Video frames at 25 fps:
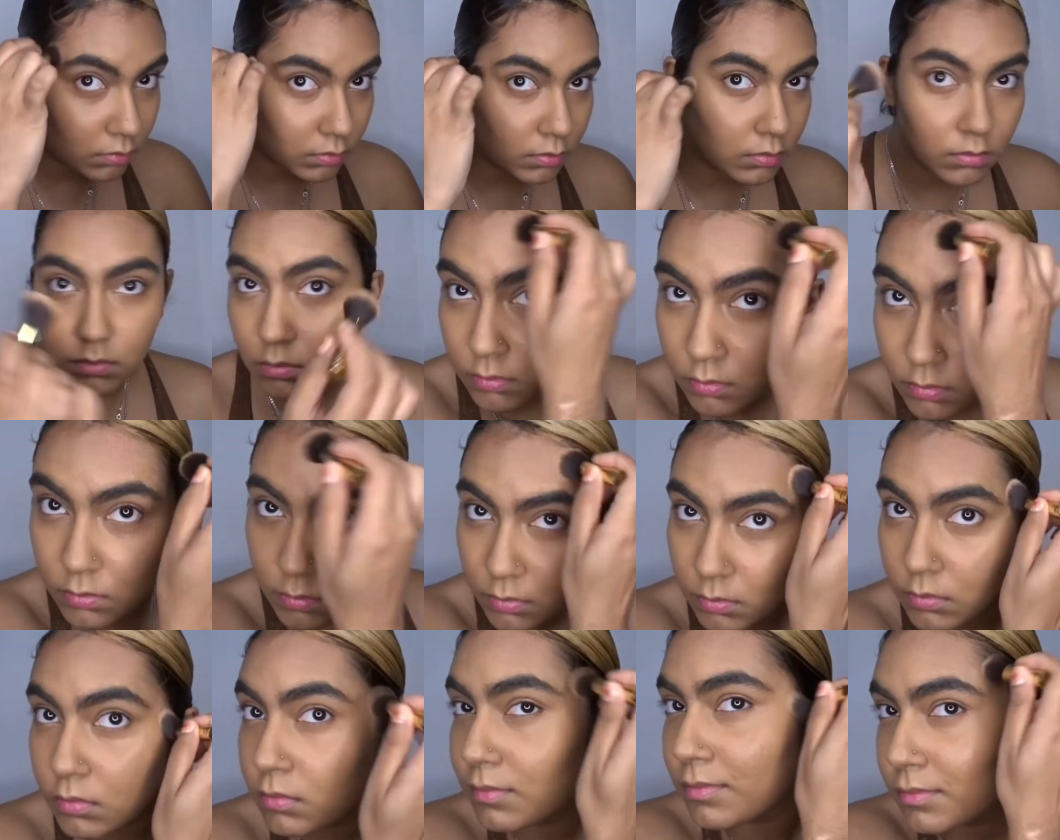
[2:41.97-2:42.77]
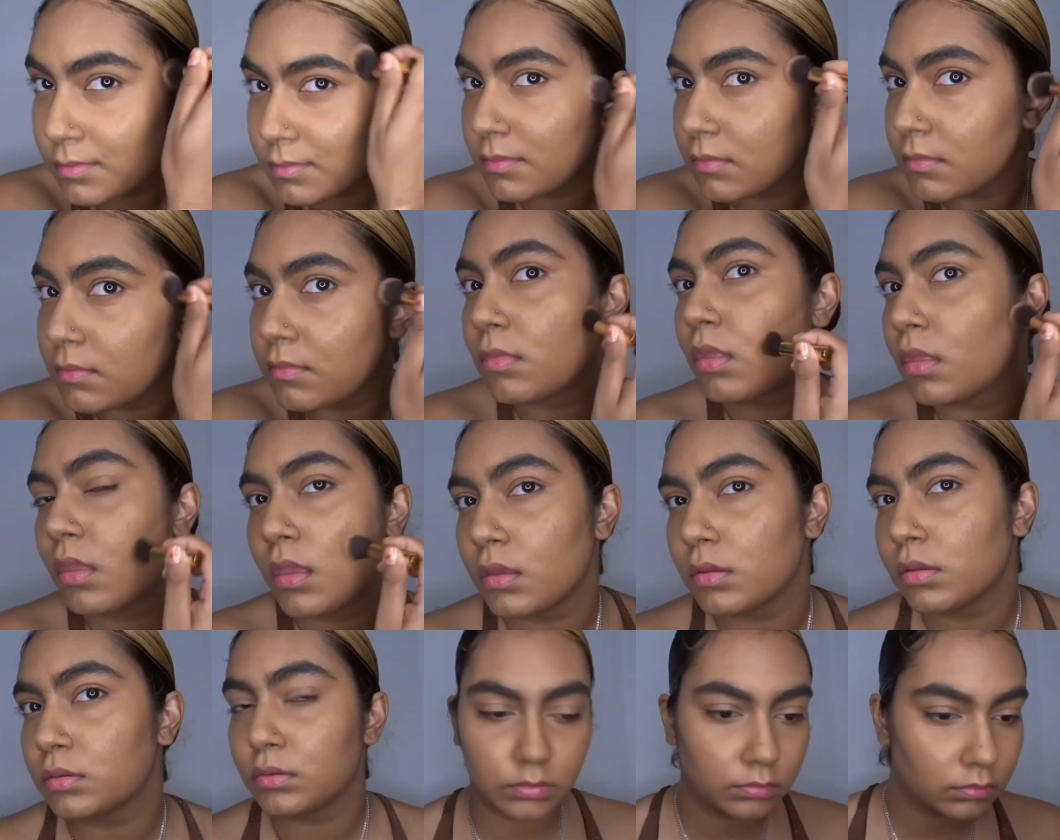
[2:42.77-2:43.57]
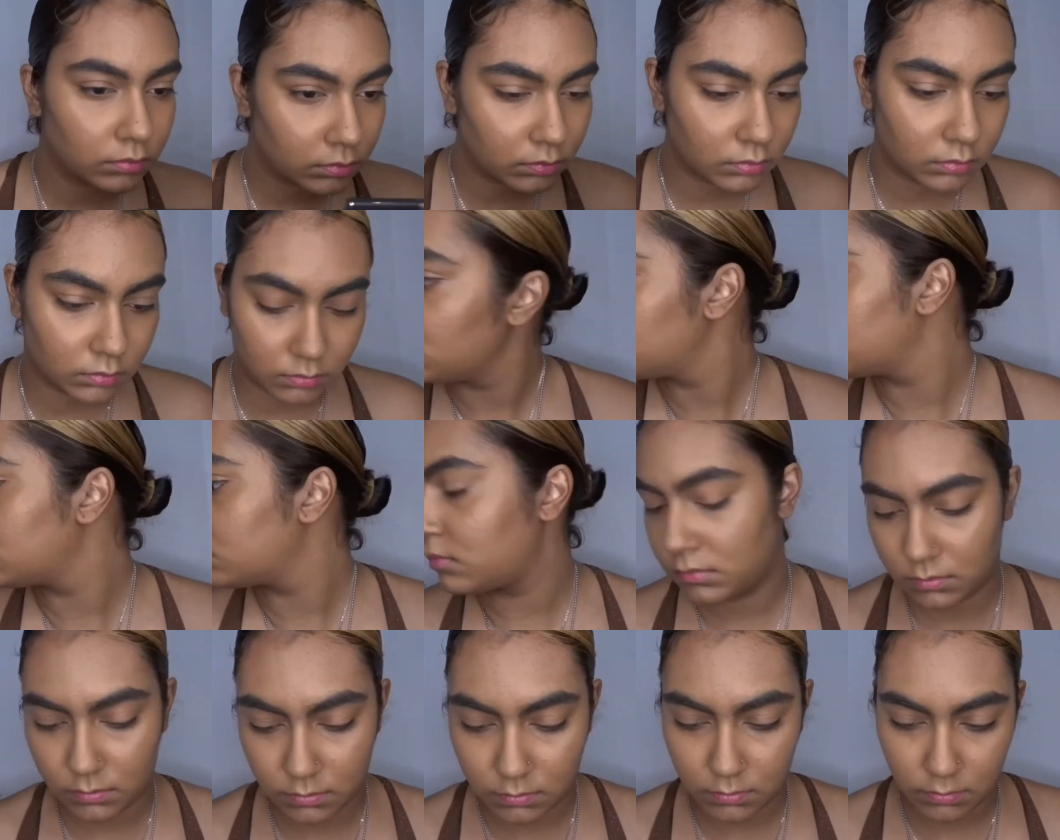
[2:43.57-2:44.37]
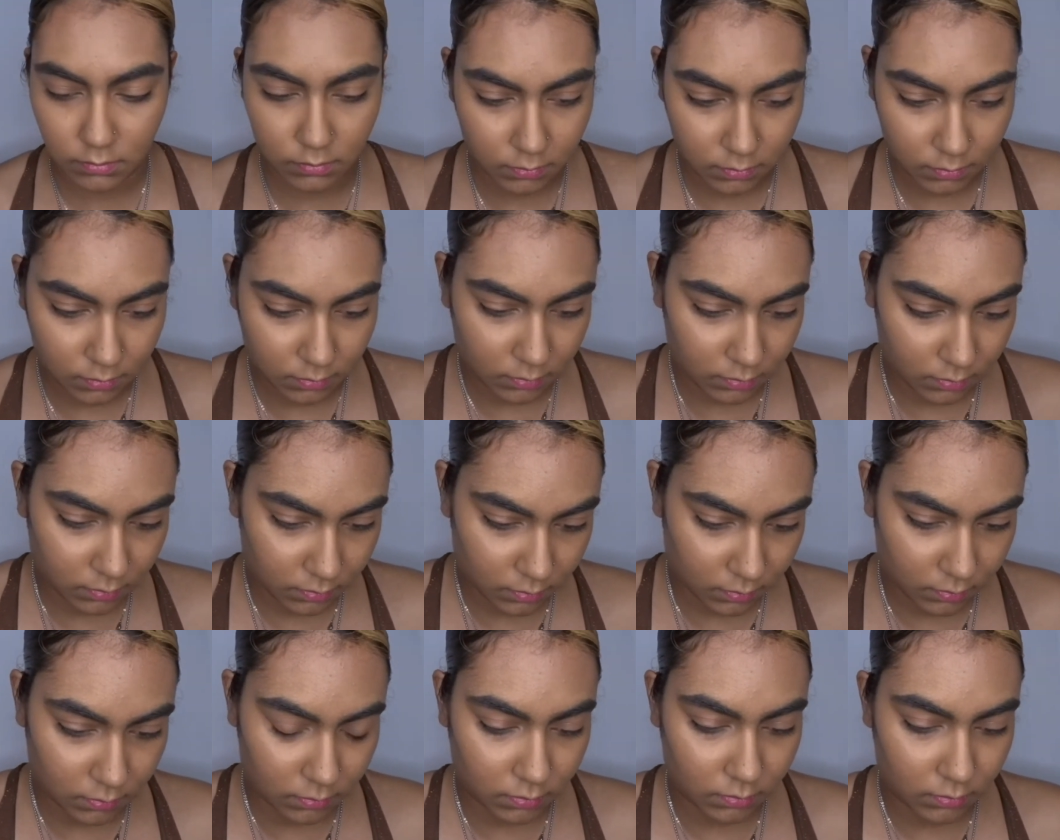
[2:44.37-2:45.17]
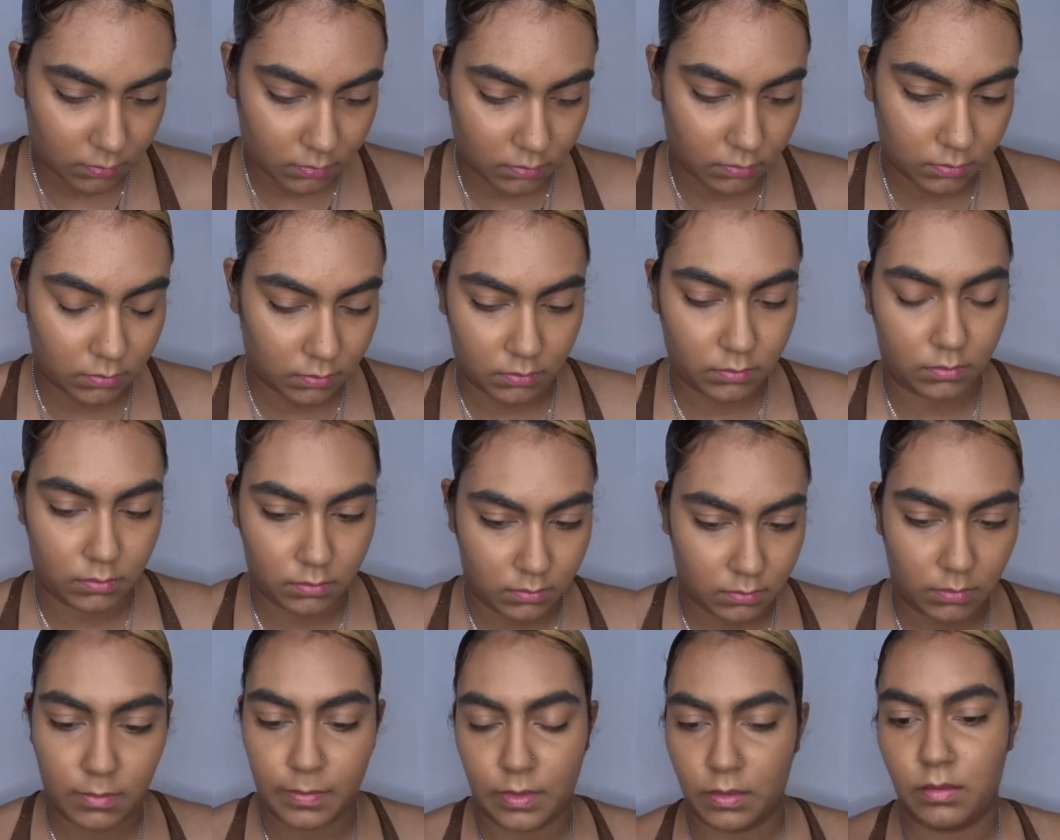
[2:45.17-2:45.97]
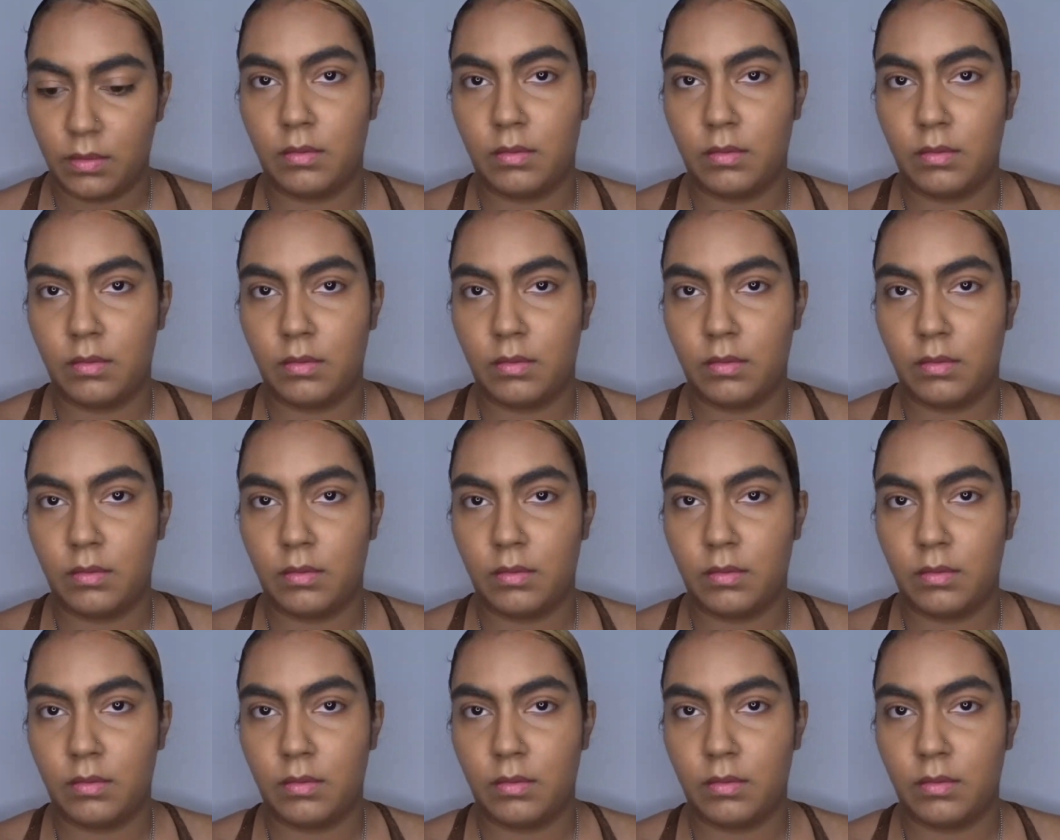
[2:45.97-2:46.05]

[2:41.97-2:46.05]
is sculpted, even though it's not. So that's the difference